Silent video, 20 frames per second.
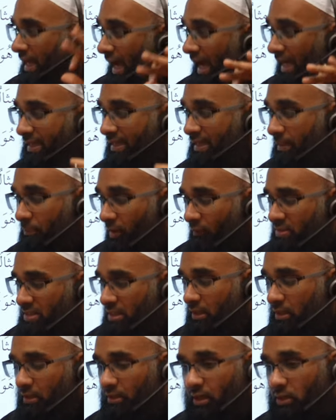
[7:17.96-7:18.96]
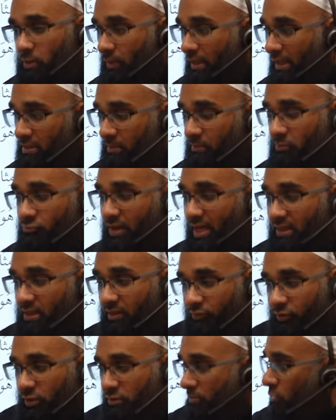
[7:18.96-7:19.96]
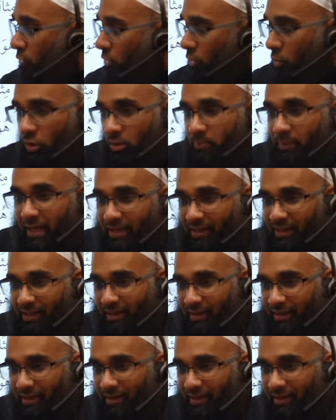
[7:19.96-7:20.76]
And then the Prophet sallallahu alayhi wasallam read the verse from Surah Luqman.